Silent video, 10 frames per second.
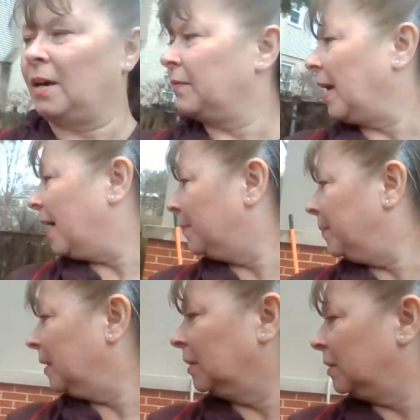of
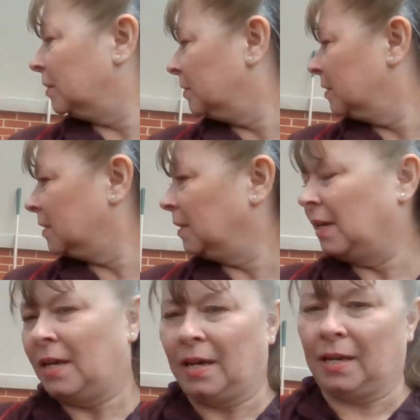caterpillars
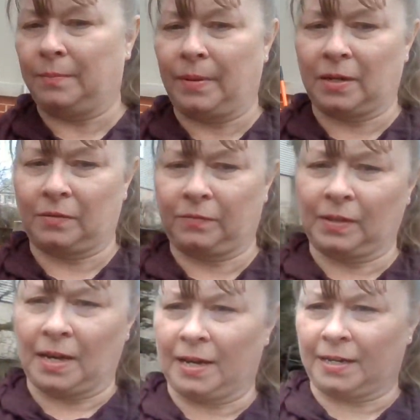and
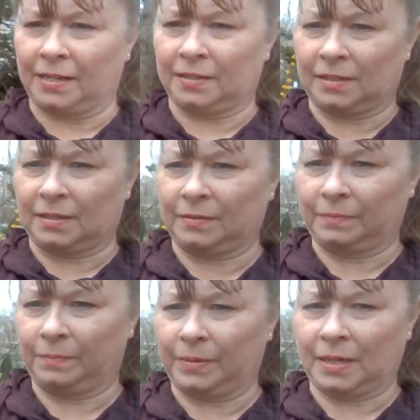butterflies
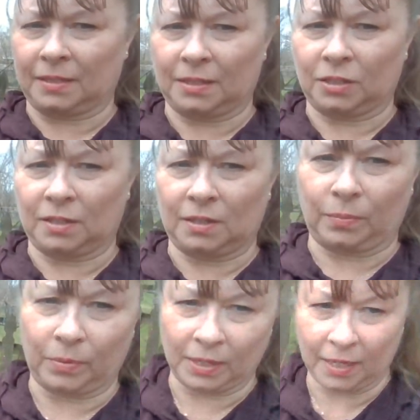because it's just so
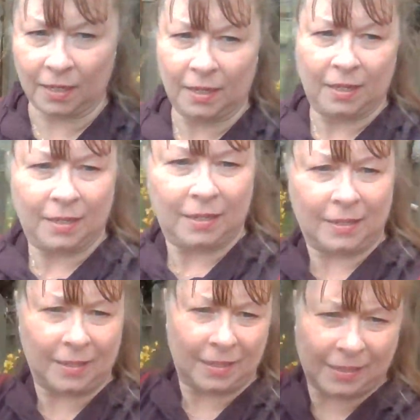pretty.
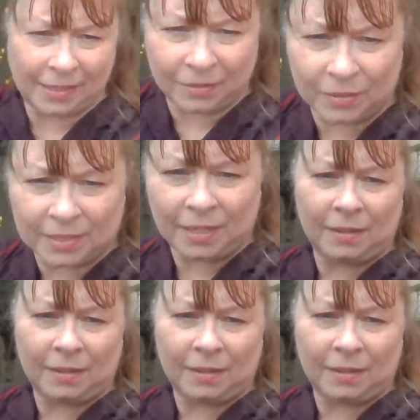And can you see?